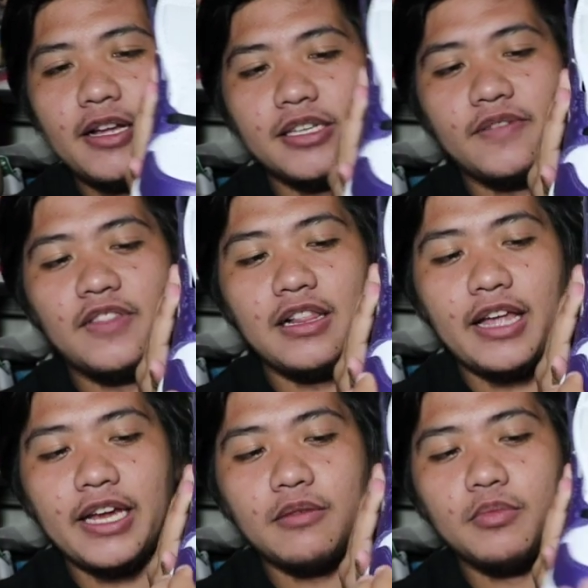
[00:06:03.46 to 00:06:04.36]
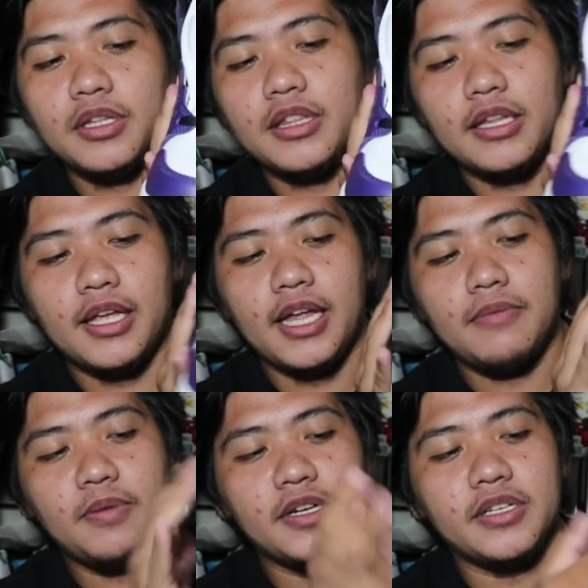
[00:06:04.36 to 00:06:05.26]
because of the light, but
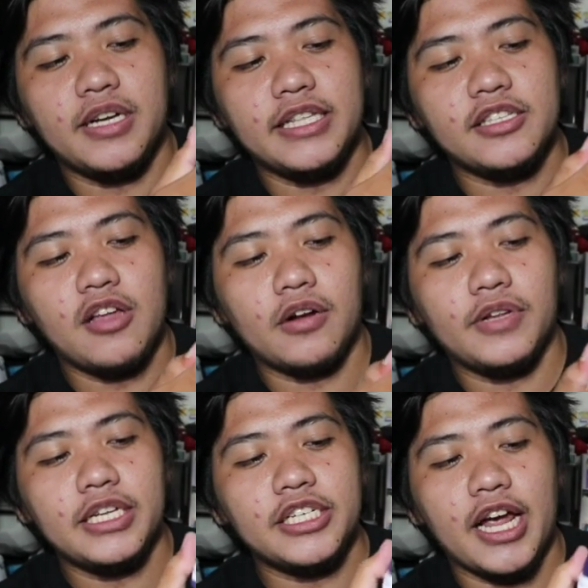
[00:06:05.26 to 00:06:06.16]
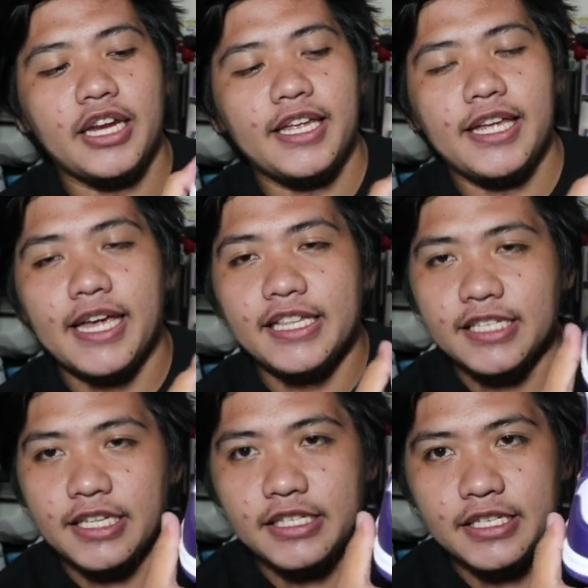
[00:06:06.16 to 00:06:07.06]
in person, it's not really shiny.
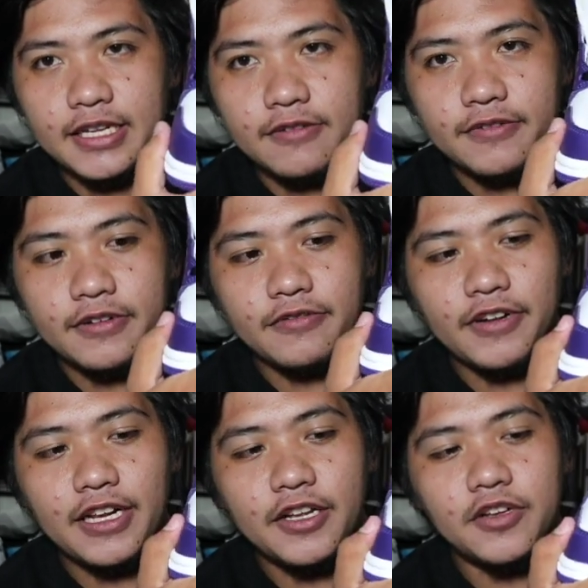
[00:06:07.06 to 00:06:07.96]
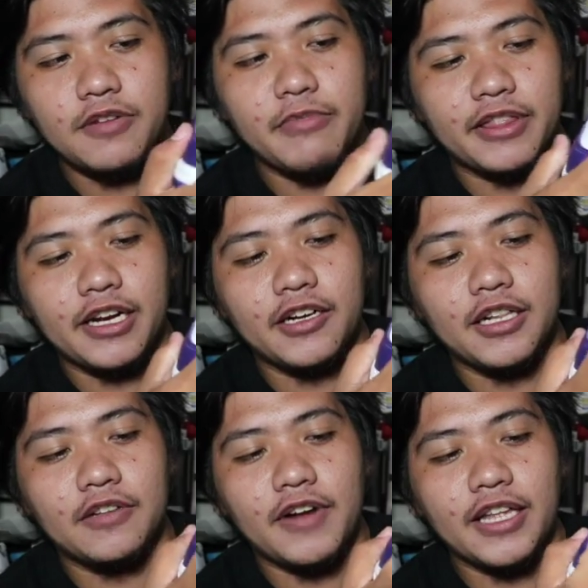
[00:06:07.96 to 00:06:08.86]
It's a really good
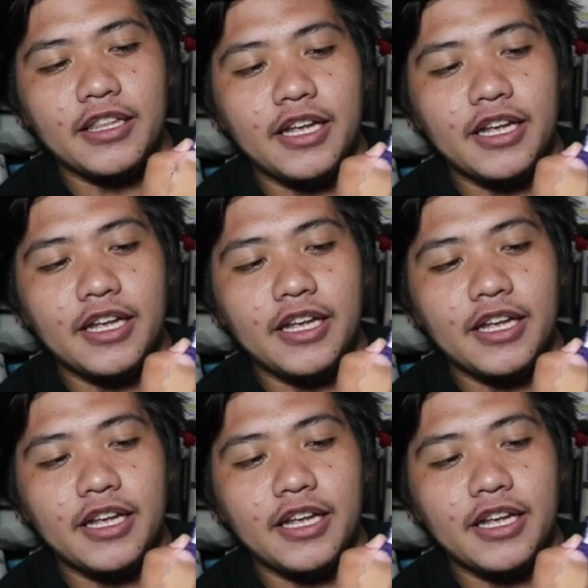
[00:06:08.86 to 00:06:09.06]
material right